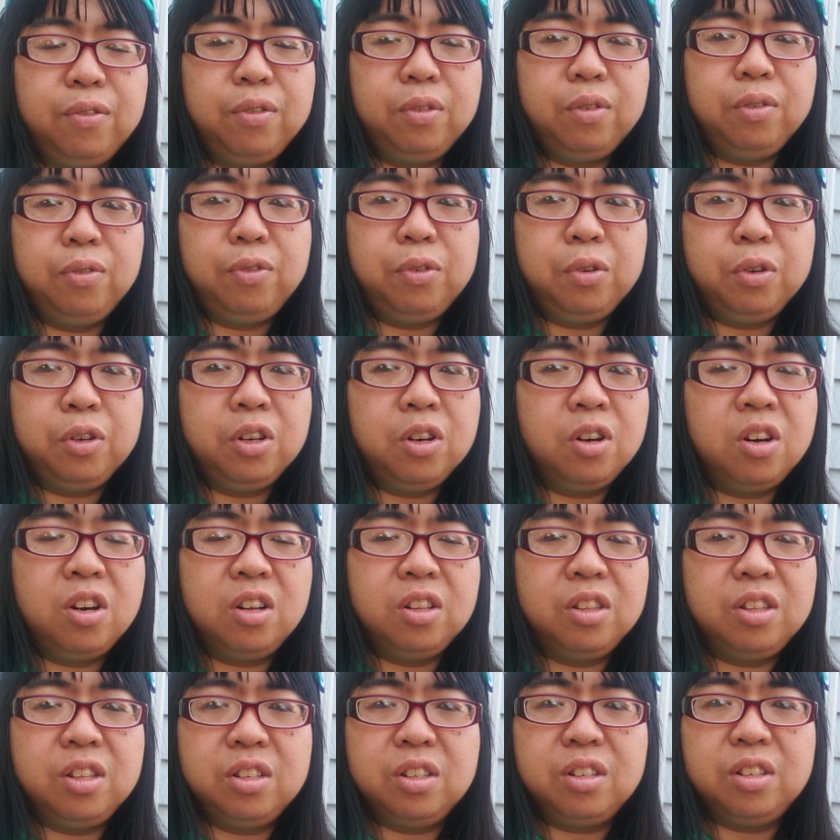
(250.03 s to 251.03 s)
for
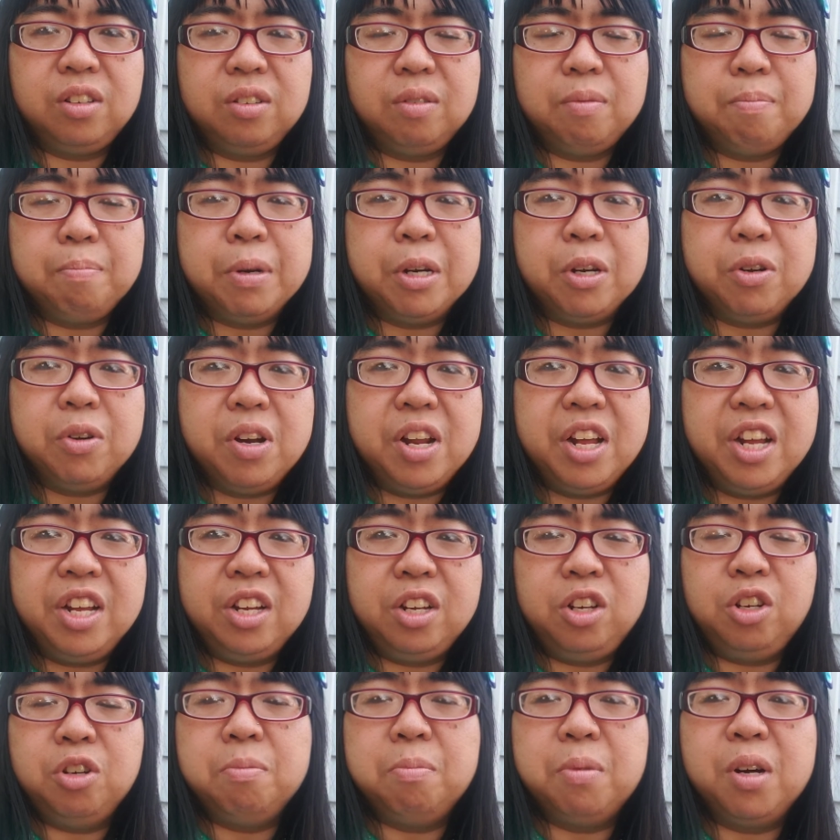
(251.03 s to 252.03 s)
y'all to marinate
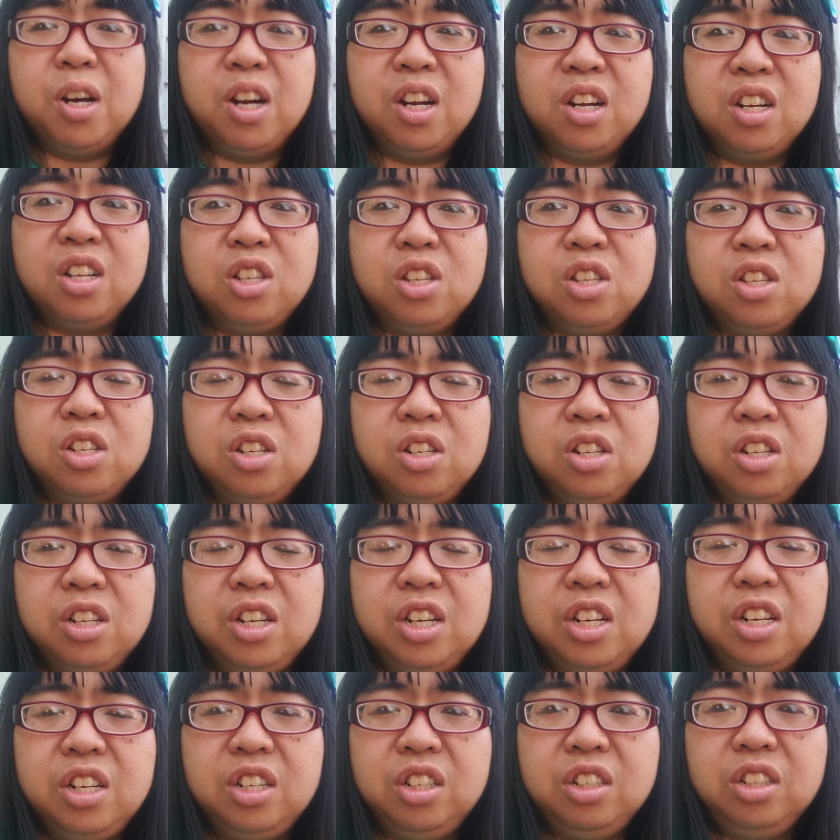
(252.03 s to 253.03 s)
in your minds and
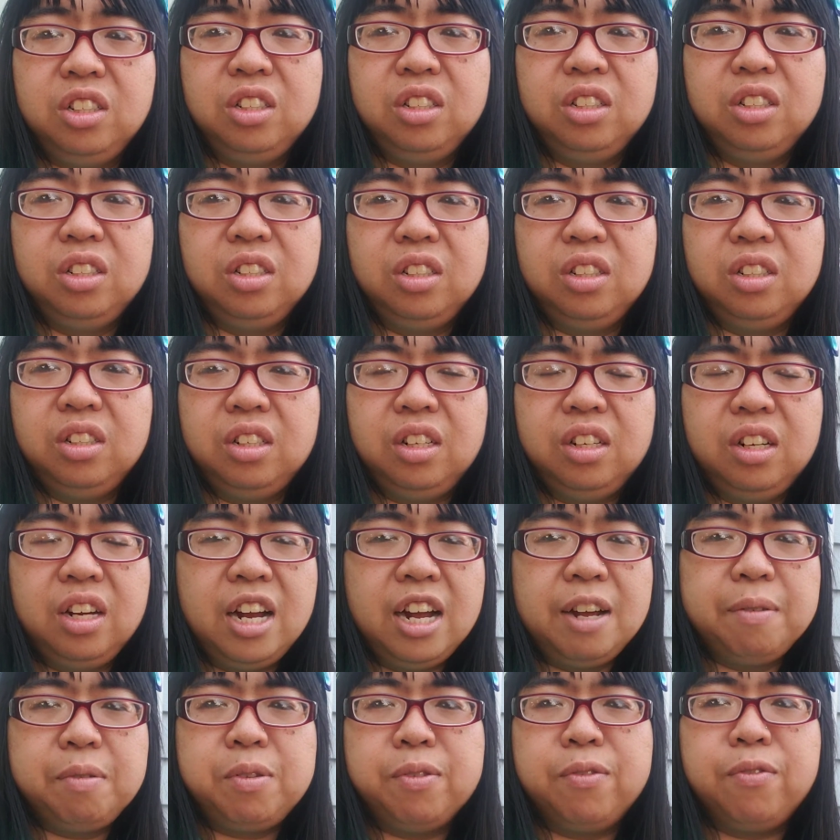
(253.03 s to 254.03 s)
like
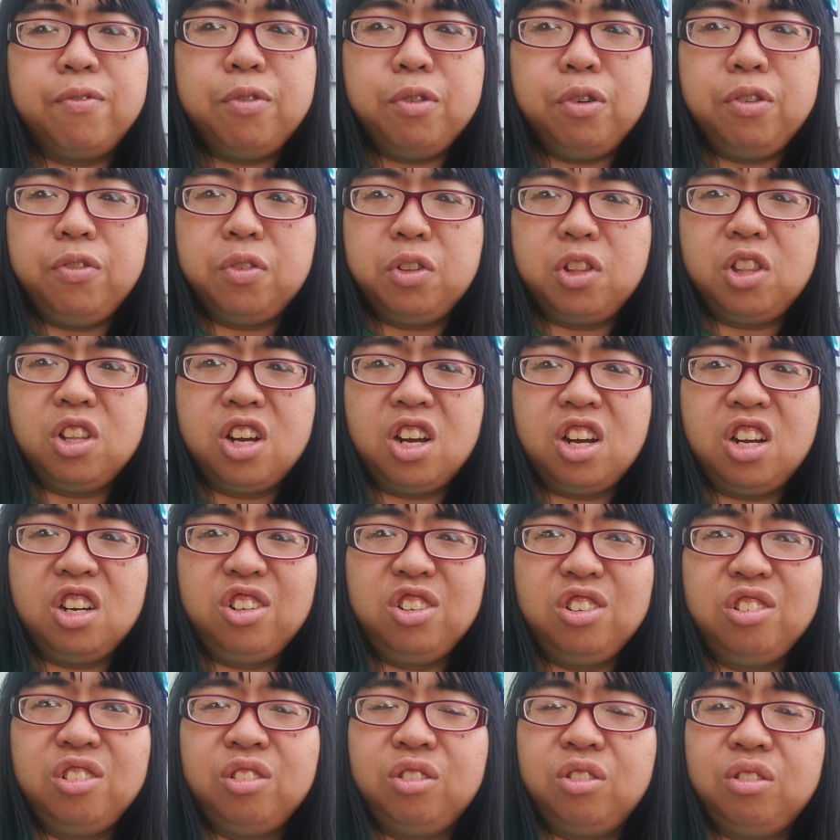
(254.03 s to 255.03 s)
have some food for thought.
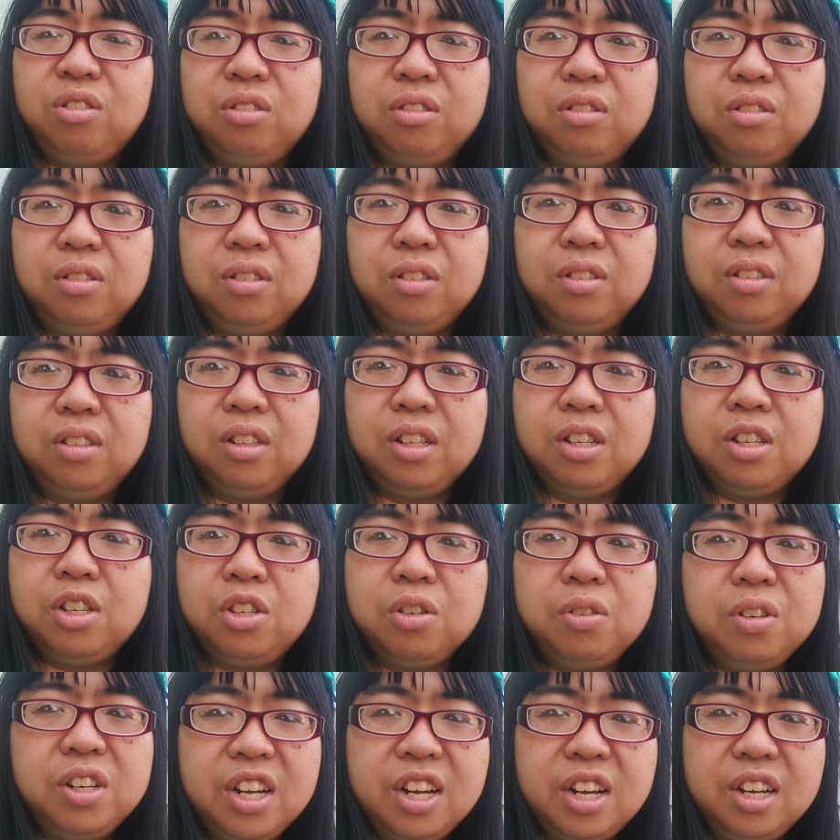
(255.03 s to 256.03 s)
And
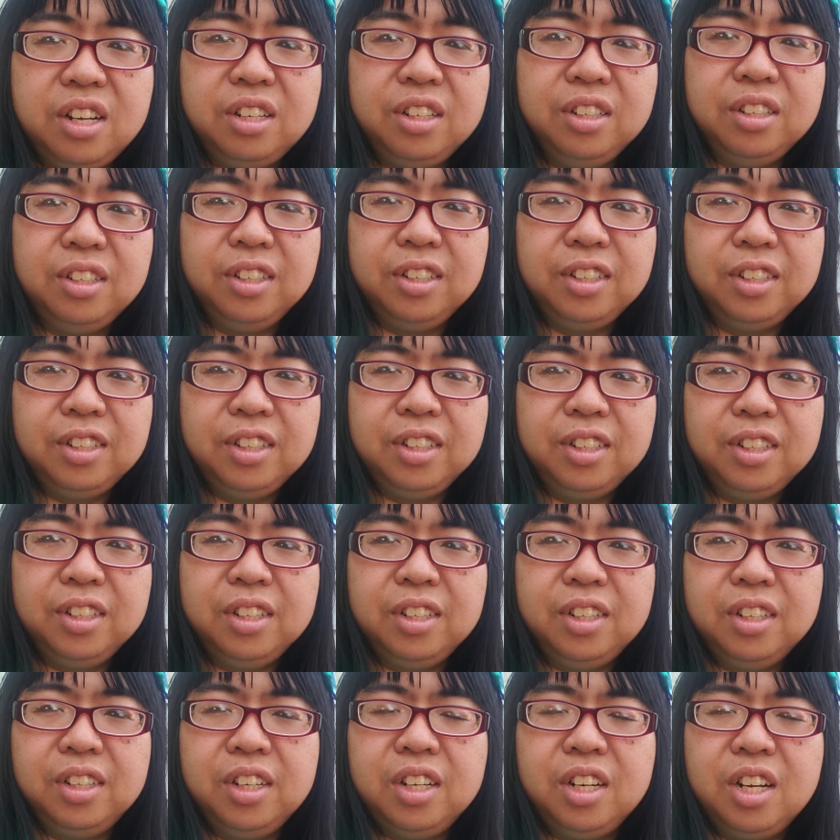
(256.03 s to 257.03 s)
so yeah,
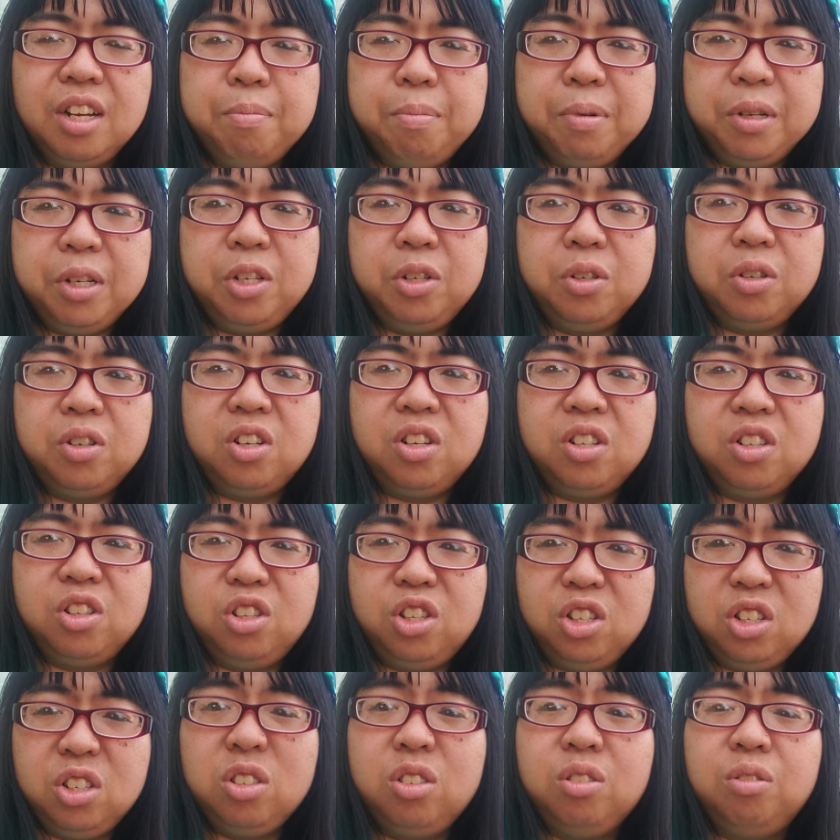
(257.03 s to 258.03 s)
I bid you all
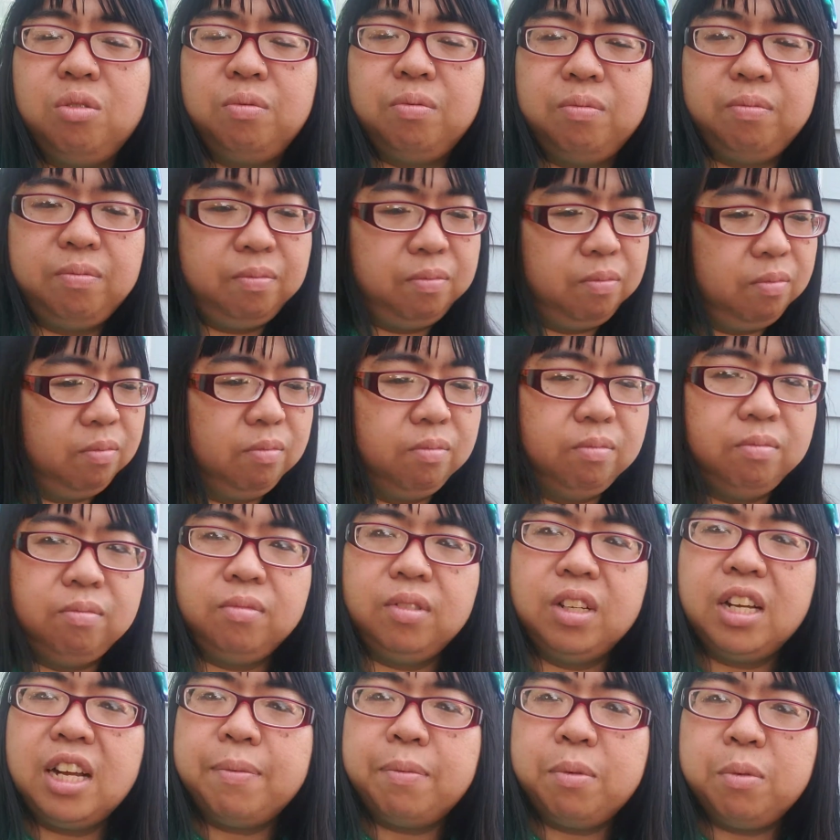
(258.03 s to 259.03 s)
adieu.
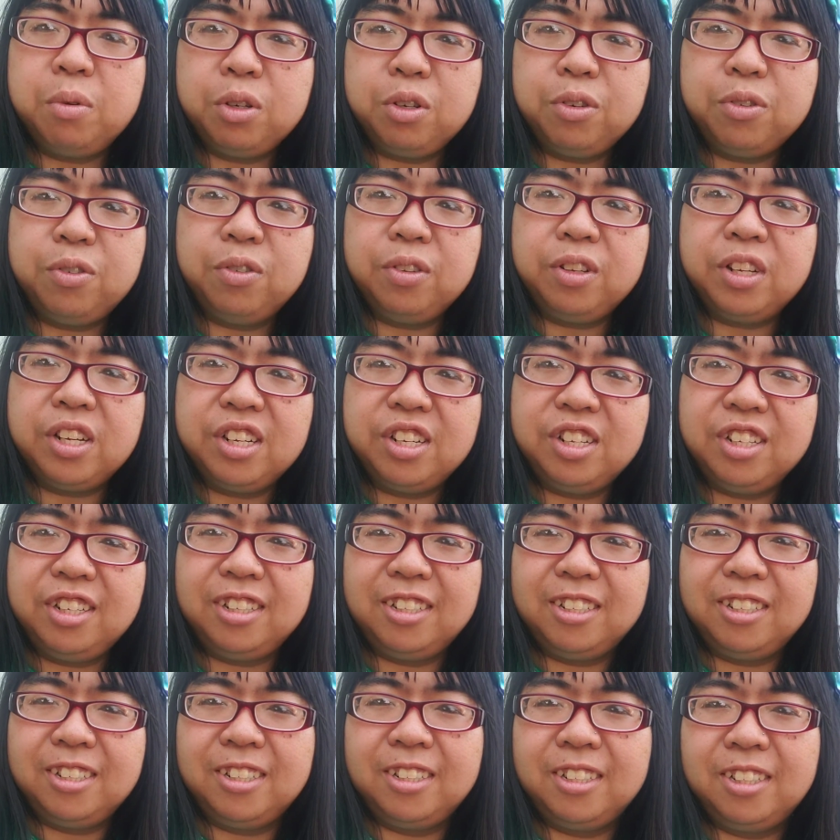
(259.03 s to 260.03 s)
Have a wonderful night
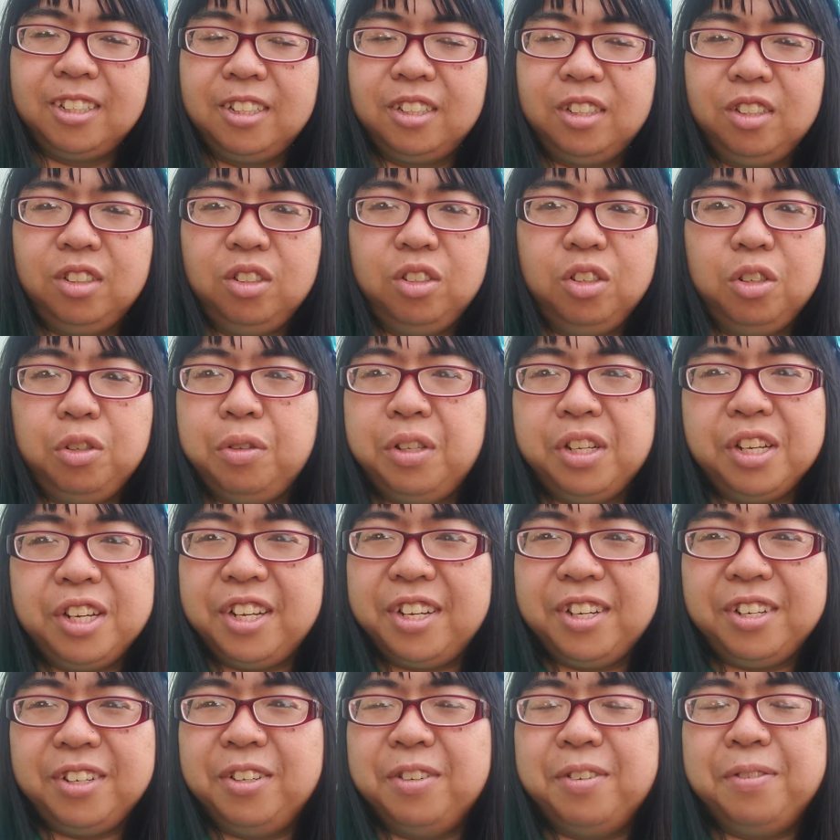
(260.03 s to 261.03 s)
or
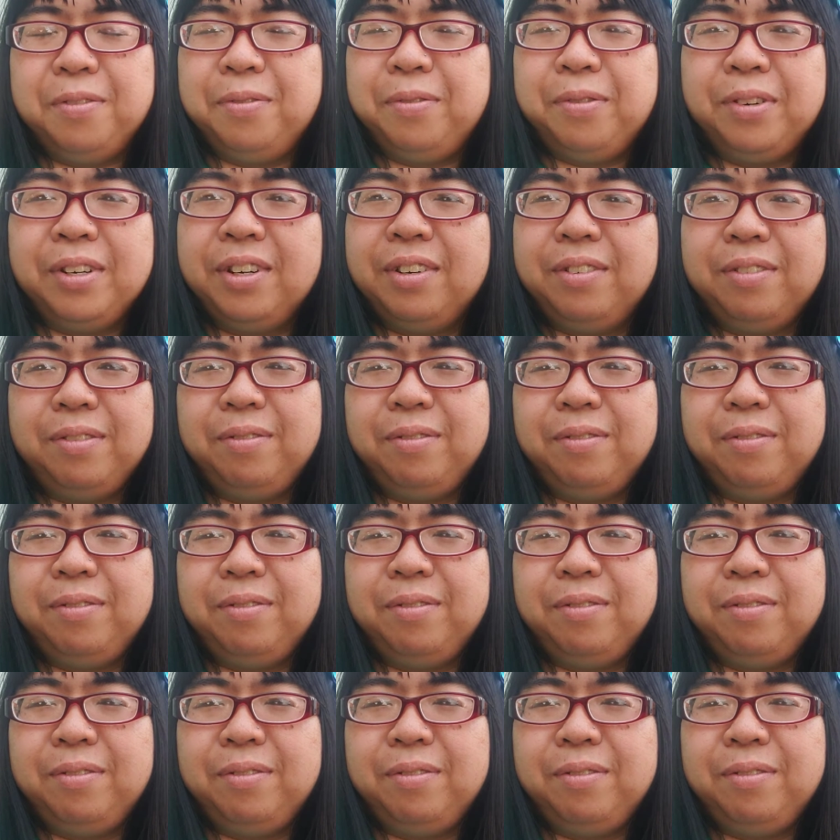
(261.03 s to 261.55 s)
day or what.